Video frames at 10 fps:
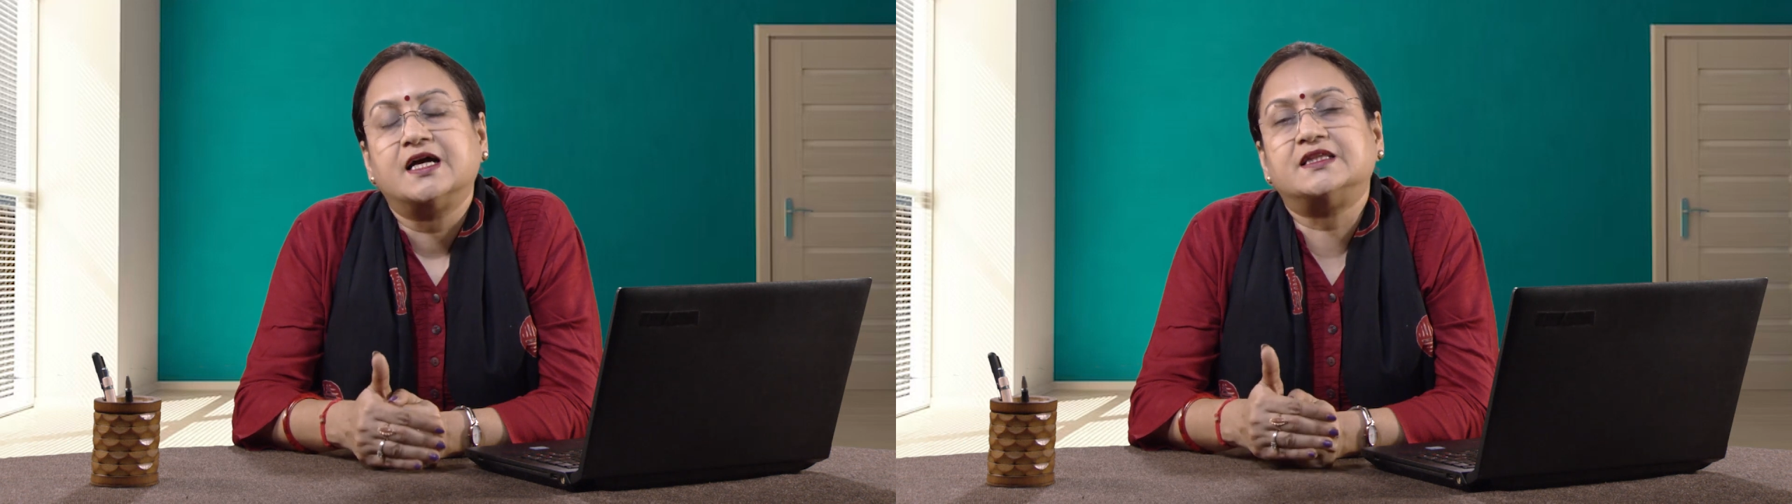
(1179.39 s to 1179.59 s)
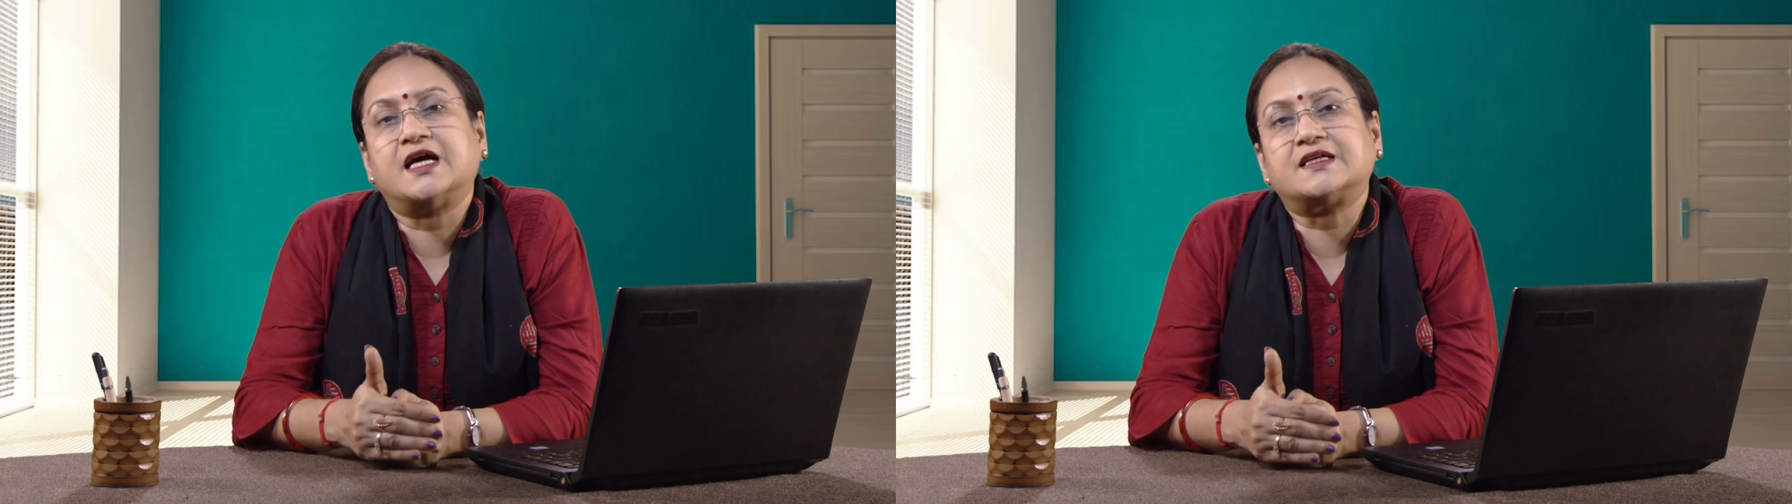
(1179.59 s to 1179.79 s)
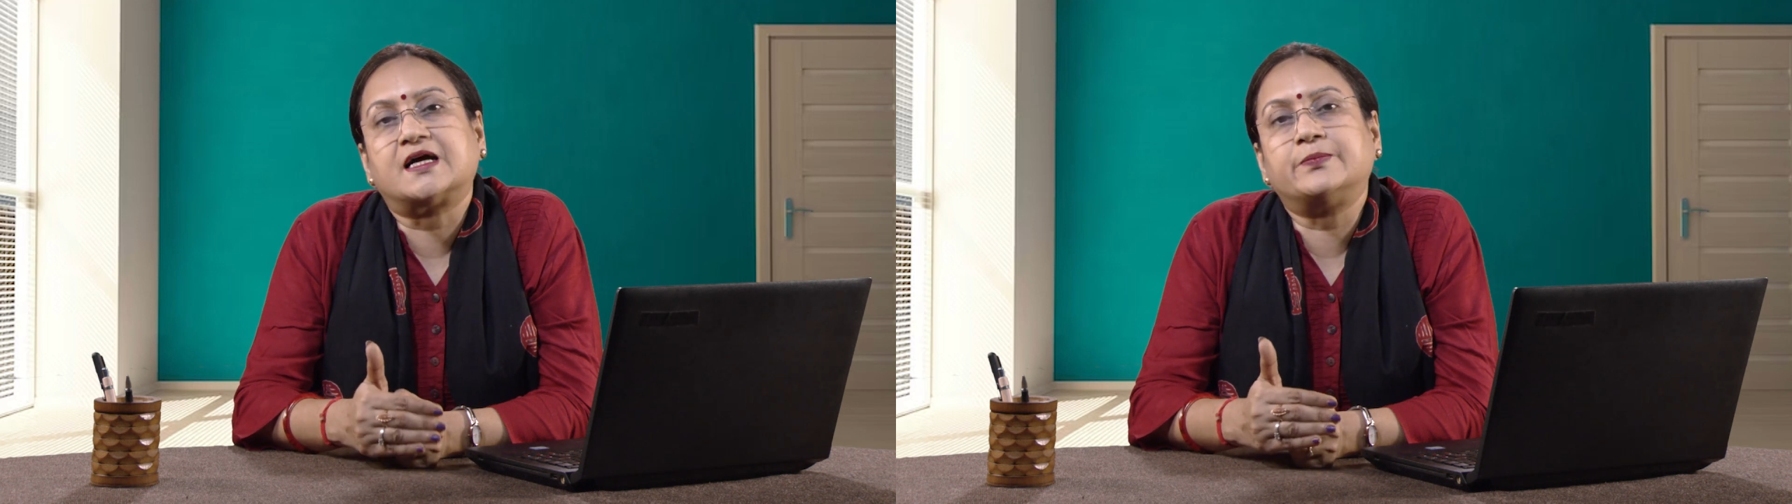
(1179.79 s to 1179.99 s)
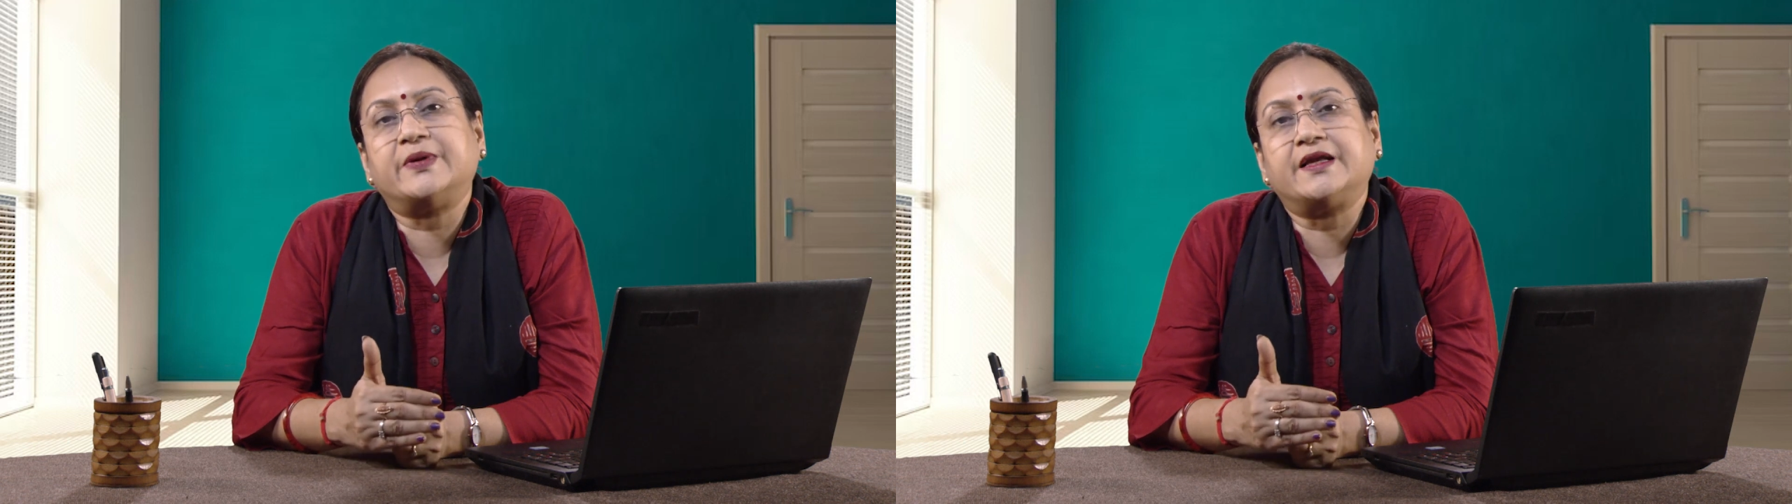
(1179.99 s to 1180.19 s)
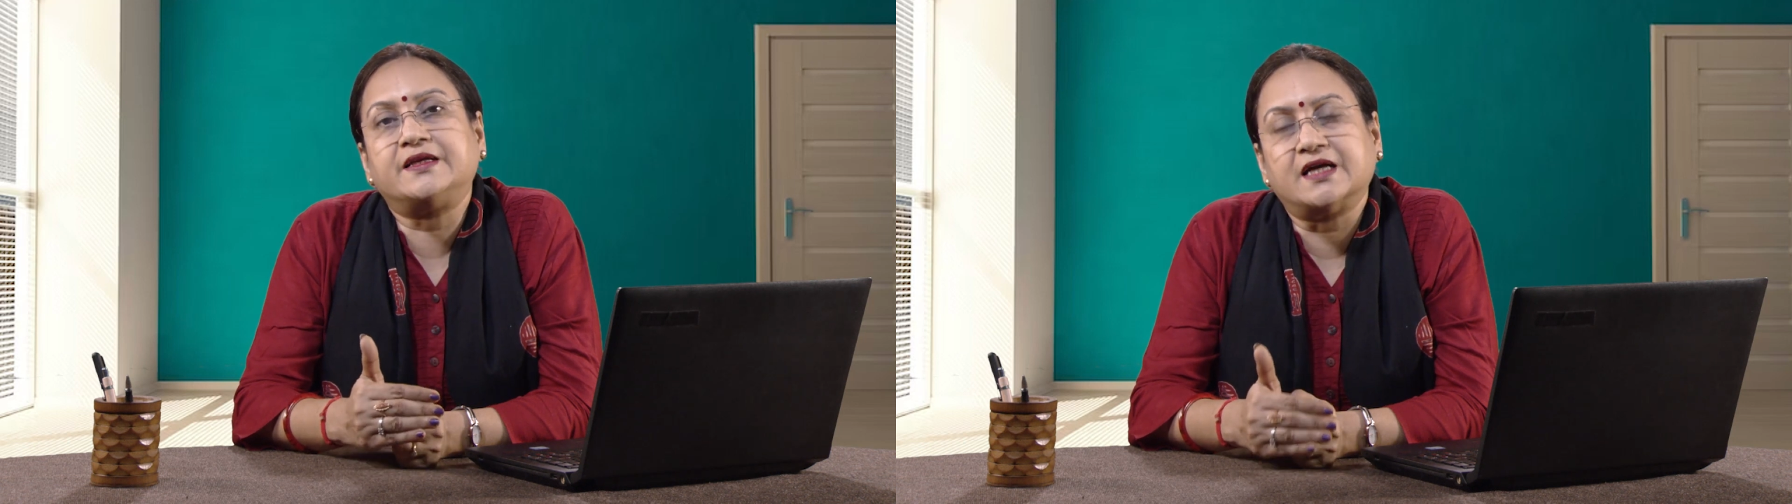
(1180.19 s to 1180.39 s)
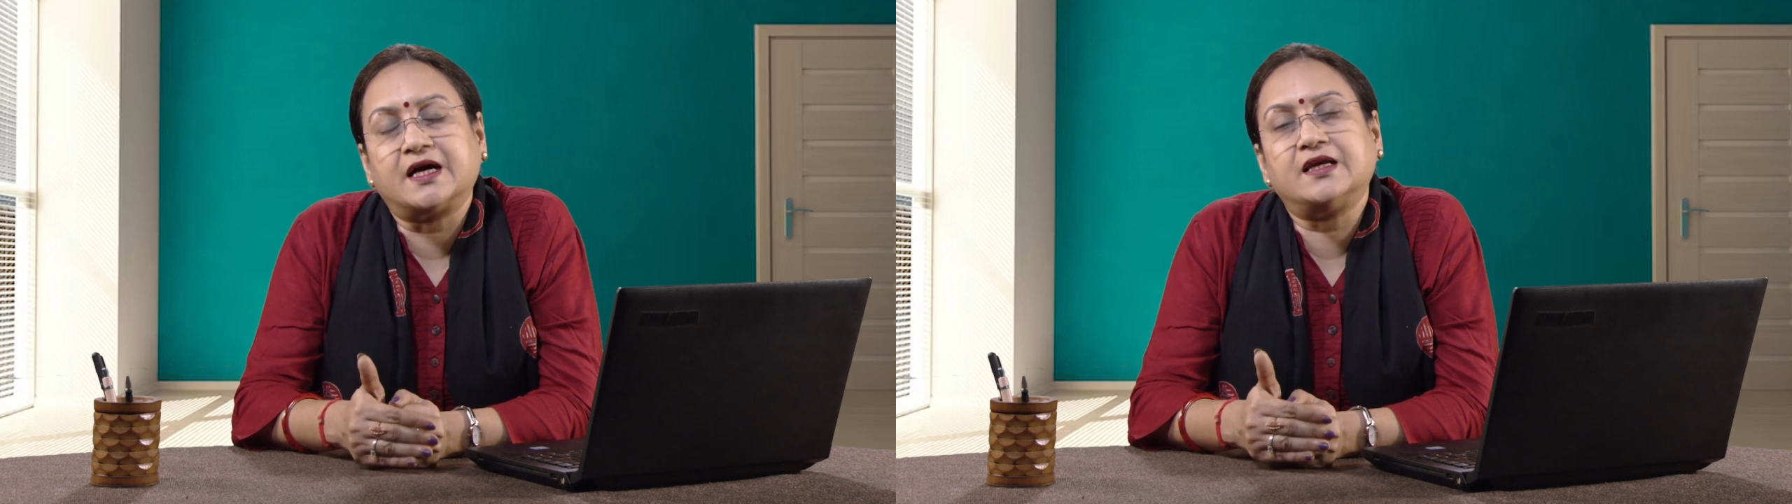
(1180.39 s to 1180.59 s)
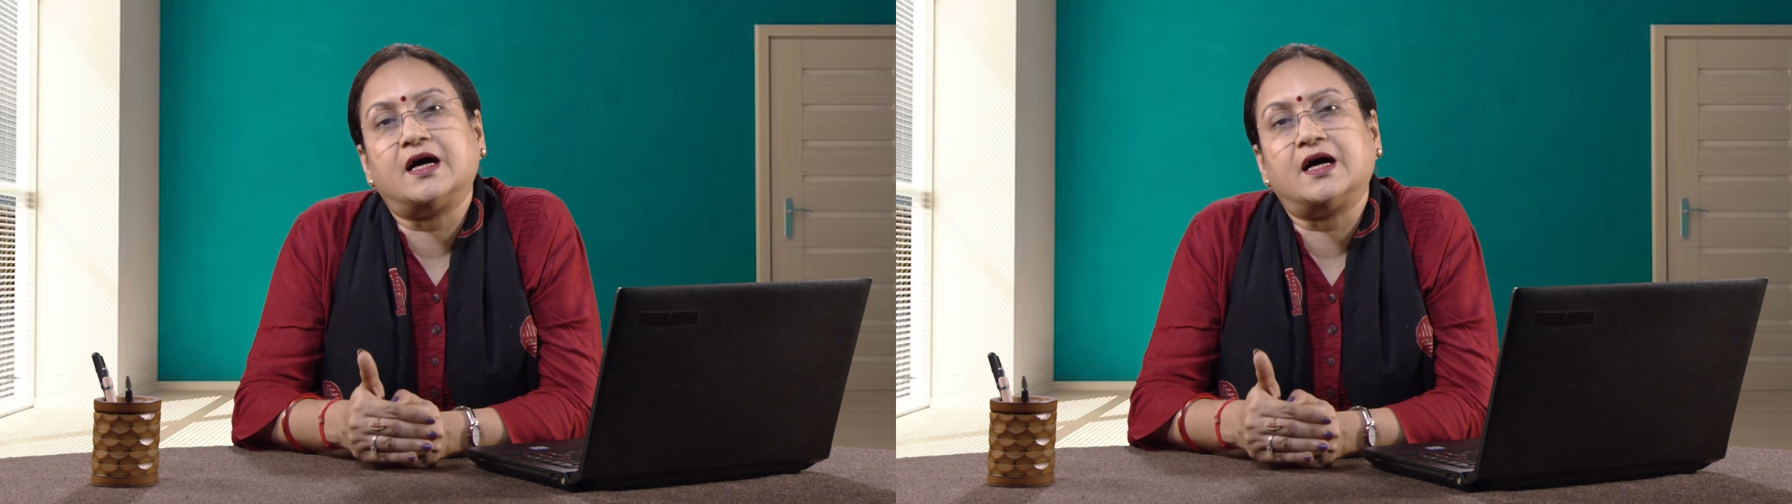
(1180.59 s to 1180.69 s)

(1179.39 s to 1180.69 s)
that are being done